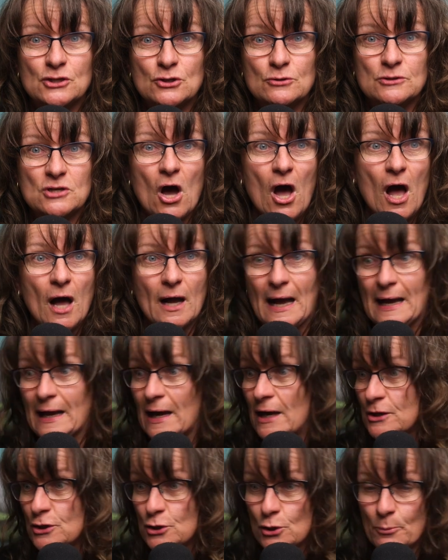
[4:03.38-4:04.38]
a new dog. I
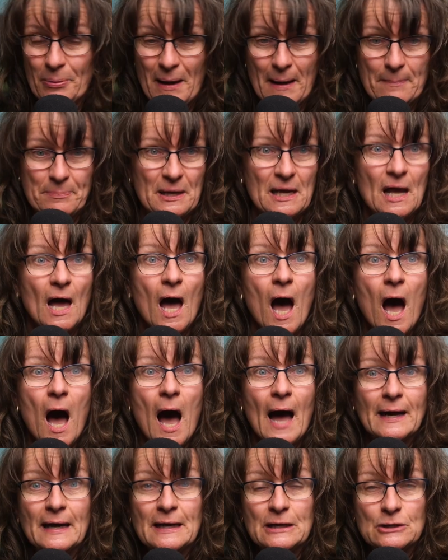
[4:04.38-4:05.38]
got a new puppy.
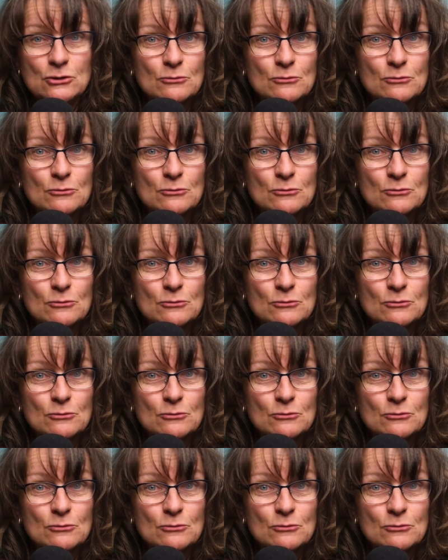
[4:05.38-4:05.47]
I got